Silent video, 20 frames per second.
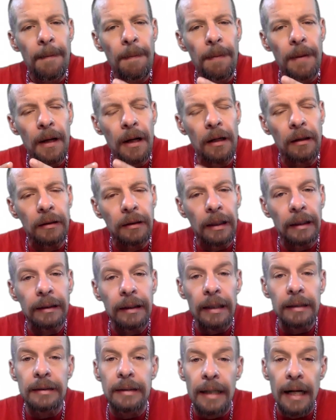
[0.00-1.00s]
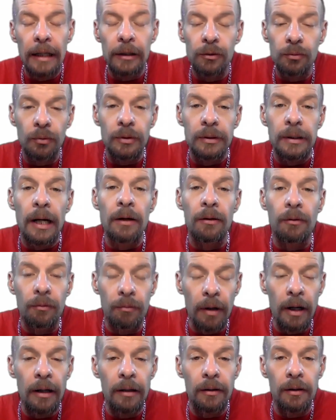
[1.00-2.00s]
That's an actual title,
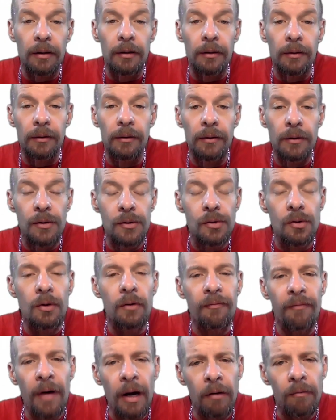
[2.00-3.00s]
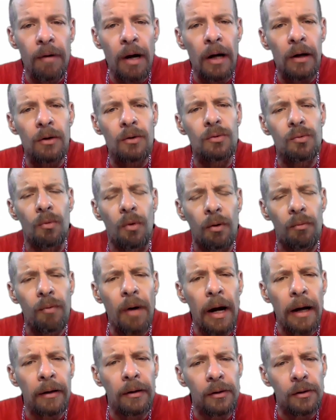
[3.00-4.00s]
right? The certified riders or
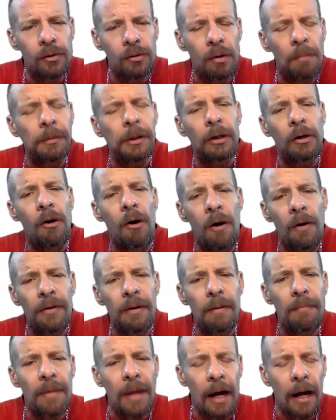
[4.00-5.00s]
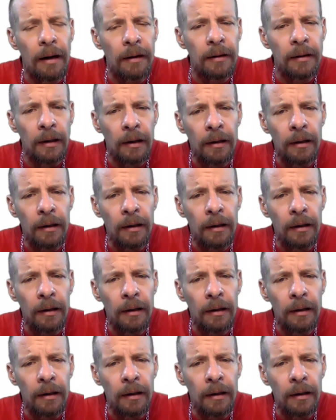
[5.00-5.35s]
riders. So I'm going to call them that.